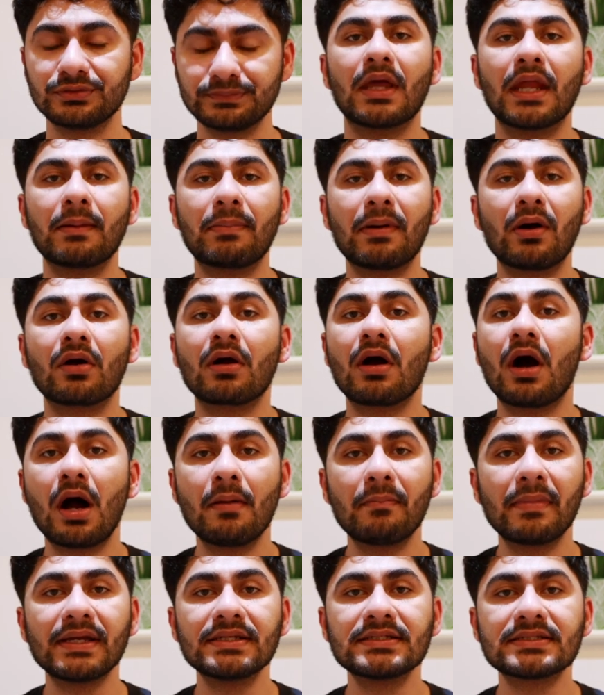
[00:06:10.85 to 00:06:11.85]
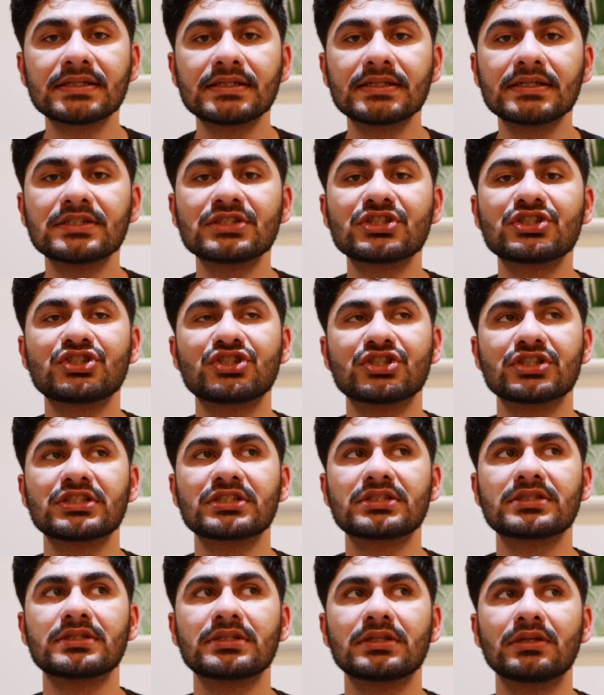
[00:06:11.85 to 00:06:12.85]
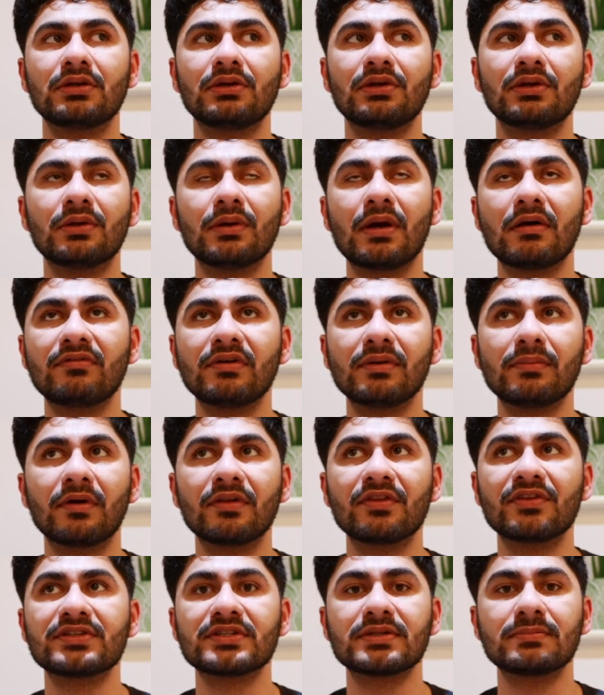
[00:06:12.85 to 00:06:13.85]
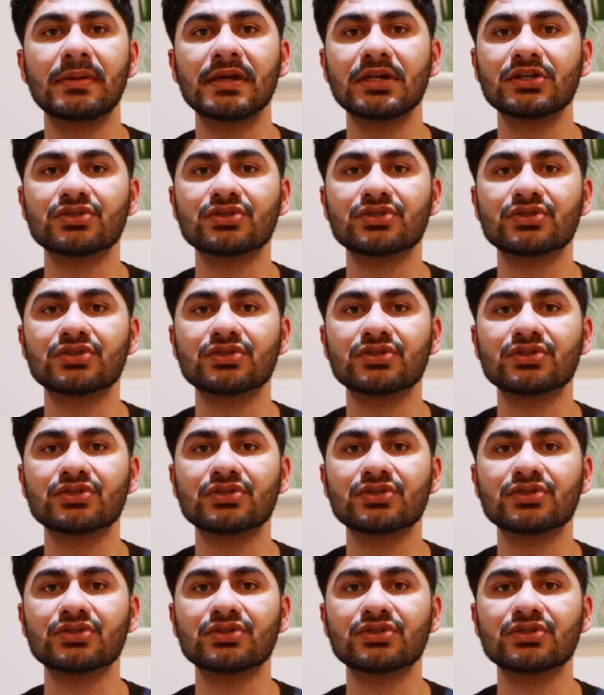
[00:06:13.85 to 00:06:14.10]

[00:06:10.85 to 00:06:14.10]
And about car maintenance, just every month to make